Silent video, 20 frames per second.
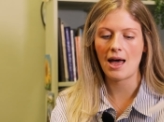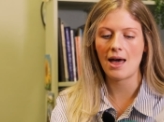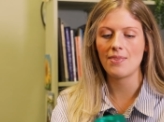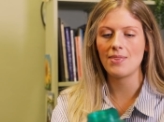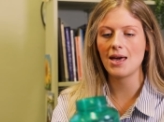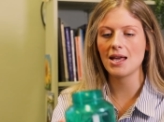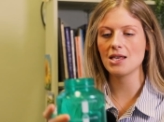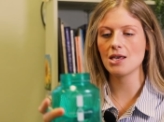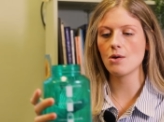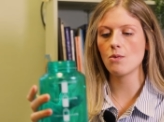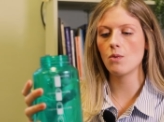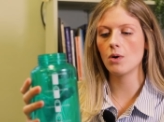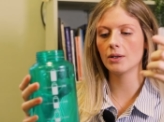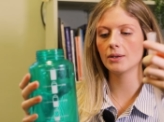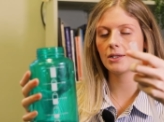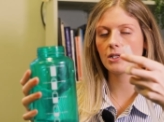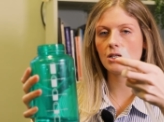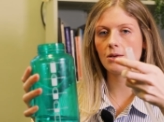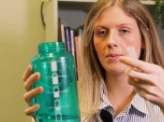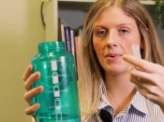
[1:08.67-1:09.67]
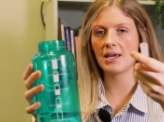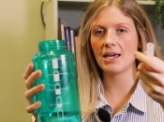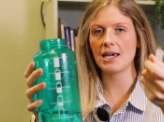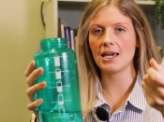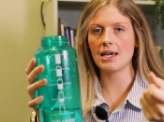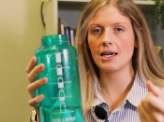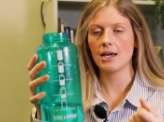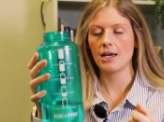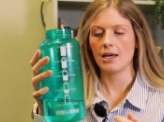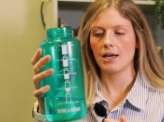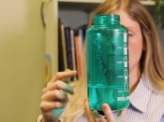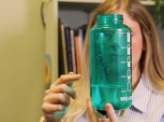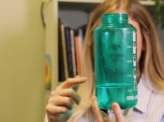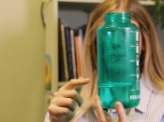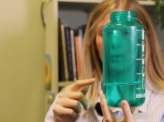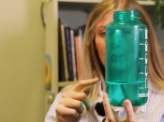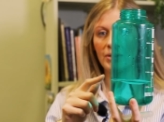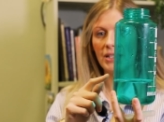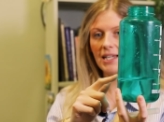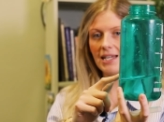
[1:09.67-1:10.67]
And then you want to be
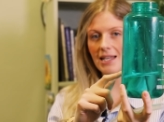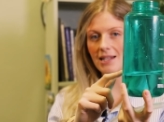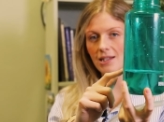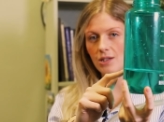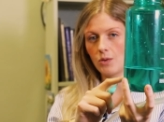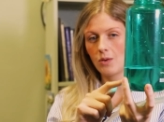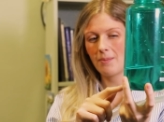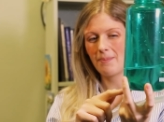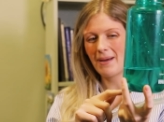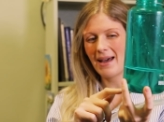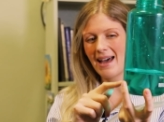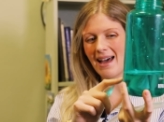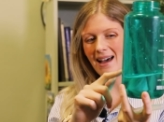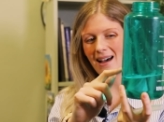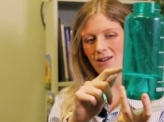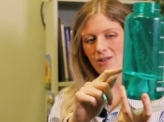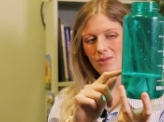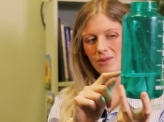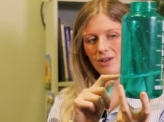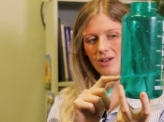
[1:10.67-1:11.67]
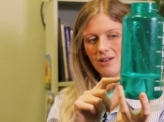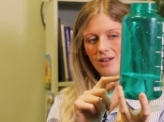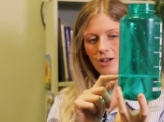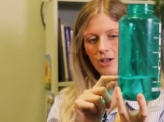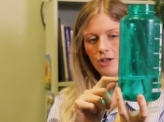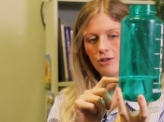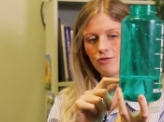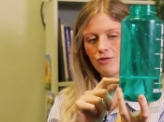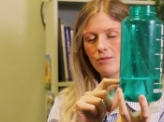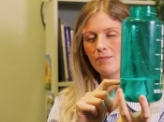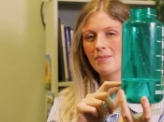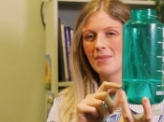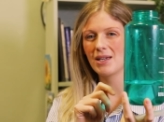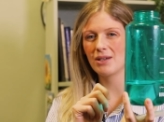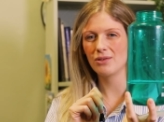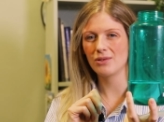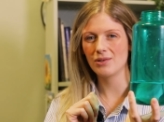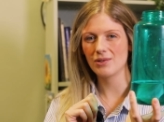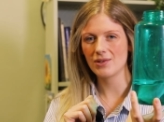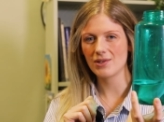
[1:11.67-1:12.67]
bubbling into about 100
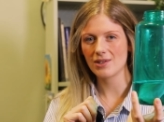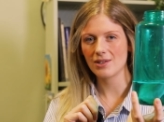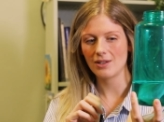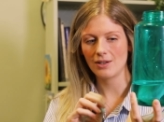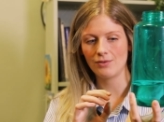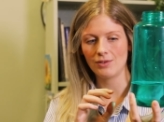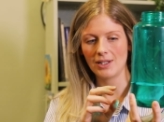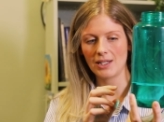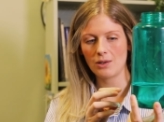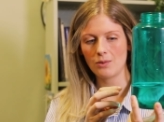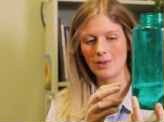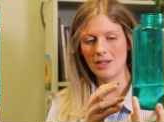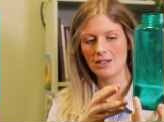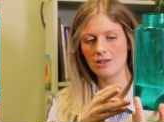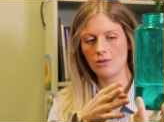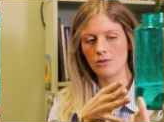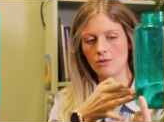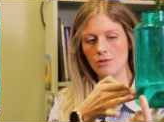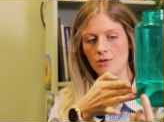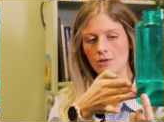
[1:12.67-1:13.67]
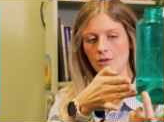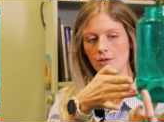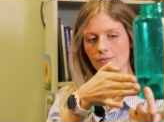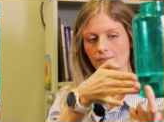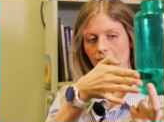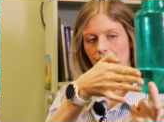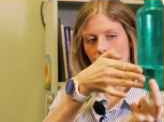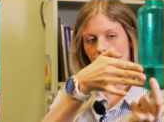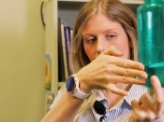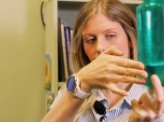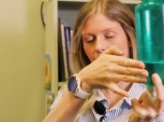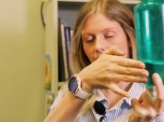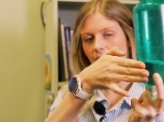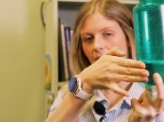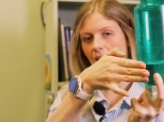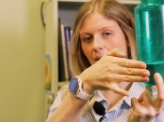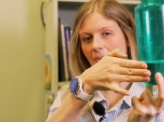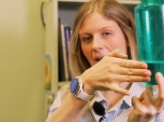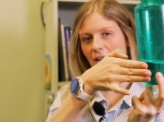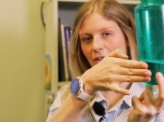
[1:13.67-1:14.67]
mils of liquid, or
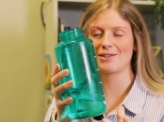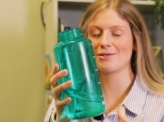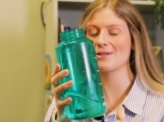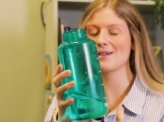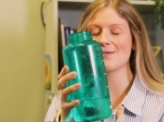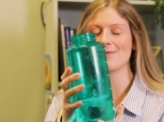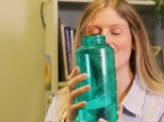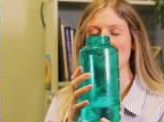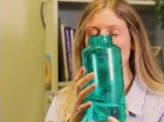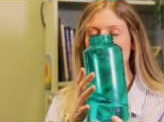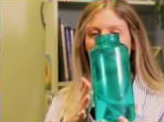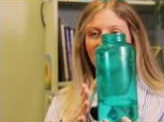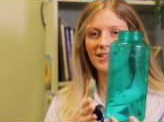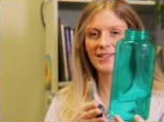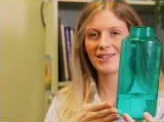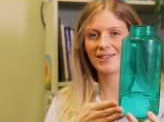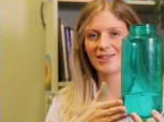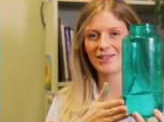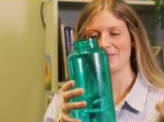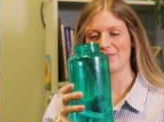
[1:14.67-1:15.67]
about 3 fingers.